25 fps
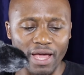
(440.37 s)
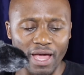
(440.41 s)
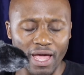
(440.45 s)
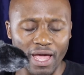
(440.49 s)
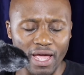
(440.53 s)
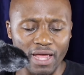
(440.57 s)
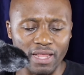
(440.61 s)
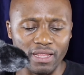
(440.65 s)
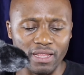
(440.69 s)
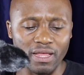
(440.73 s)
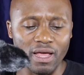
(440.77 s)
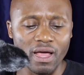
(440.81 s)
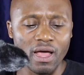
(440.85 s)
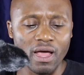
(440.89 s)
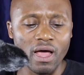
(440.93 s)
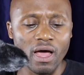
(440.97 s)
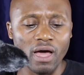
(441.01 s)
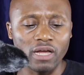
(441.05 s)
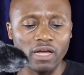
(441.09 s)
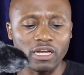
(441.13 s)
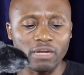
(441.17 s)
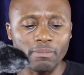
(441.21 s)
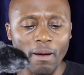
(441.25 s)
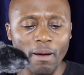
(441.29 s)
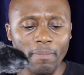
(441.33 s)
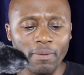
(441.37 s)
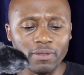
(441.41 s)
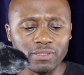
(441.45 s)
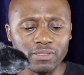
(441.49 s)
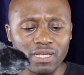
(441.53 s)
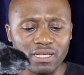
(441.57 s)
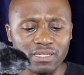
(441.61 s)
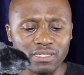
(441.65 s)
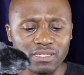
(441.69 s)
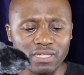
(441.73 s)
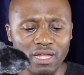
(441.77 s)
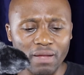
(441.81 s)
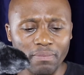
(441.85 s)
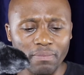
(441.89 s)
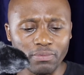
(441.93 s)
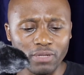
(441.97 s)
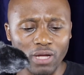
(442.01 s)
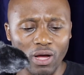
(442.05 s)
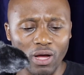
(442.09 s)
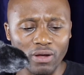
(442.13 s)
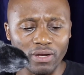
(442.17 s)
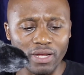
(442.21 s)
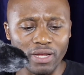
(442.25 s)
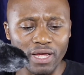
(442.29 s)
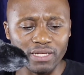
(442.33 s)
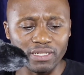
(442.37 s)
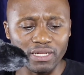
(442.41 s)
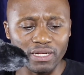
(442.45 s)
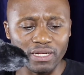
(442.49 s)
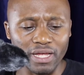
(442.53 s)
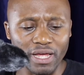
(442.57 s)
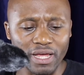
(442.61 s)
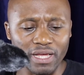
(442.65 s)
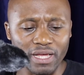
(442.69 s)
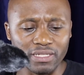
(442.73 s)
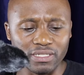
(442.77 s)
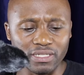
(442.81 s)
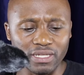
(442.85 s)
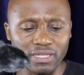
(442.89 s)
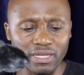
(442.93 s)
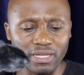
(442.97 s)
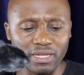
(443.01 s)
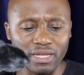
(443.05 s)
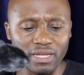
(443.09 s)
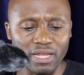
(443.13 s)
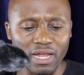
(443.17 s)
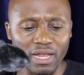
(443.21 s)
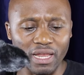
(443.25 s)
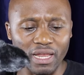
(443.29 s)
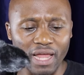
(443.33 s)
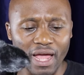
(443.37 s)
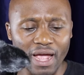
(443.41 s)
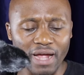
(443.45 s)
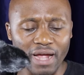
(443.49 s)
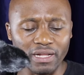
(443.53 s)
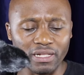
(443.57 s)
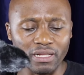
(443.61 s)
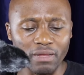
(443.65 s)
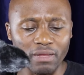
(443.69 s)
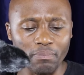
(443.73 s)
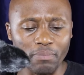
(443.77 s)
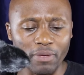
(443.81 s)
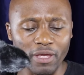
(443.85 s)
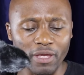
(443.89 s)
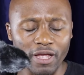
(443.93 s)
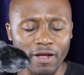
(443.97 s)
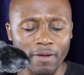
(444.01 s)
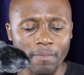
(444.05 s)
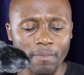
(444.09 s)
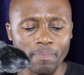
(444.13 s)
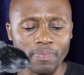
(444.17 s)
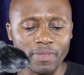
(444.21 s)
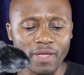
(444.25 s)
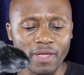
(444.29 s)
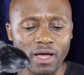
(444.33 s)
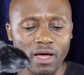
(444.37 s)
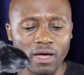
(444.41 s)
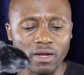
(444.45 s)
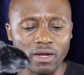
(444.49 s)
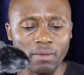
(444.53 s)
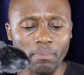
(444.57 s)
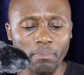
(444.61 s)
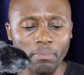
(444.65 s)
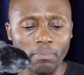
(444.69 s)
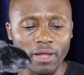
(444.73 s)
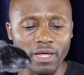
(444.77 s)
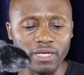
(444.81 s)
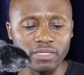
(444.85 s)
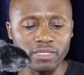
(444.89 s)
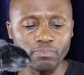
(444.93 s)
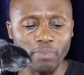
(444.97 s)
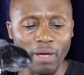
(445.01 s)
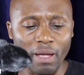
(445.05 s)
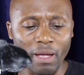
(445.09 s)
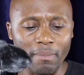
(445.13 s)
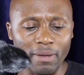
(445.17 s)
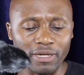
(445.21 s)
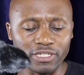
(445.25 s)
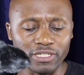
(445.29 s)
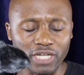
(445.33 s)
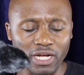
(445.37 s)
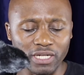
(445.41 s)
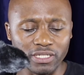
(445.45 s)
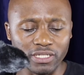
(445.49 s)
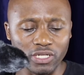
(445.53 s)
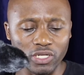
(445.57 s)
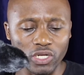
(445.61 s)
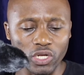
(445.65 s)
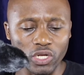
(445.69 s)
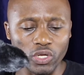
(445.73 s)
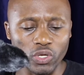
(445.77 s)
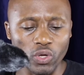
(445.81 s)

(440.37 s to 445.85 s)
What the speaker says: and Ramaphosa stepped down as an ANC leader, likely being replaced by Mashatile.